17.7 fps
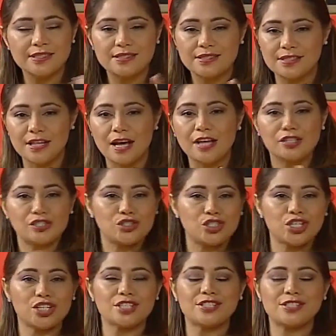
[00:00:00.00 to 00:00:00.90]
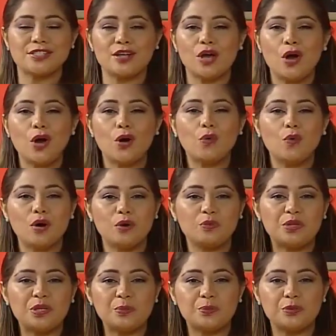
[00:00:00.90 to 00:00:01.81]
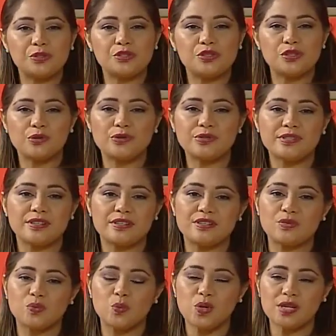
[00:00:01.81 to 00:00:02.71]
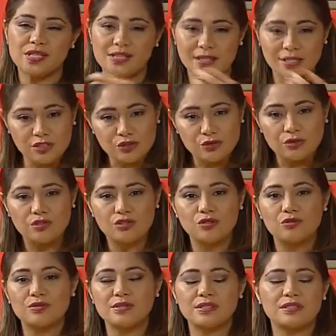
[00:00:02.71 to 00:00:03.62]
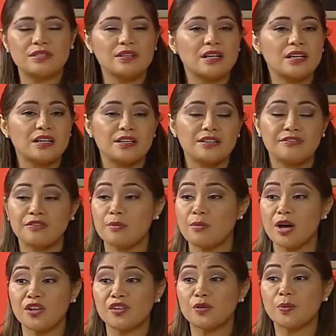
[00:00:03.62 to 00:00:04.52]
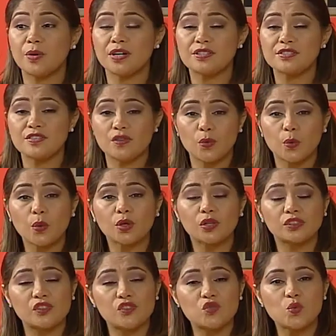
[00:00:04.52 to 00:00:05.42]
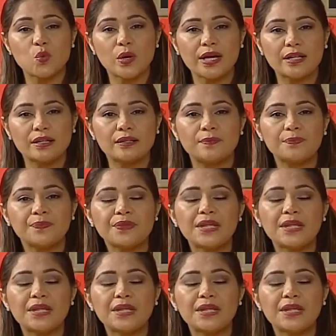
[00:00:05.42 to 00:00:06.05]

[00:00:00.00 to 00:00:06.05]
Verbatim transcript: It's not just what we produce; it's what's introduced uh, from other parts of the world as well.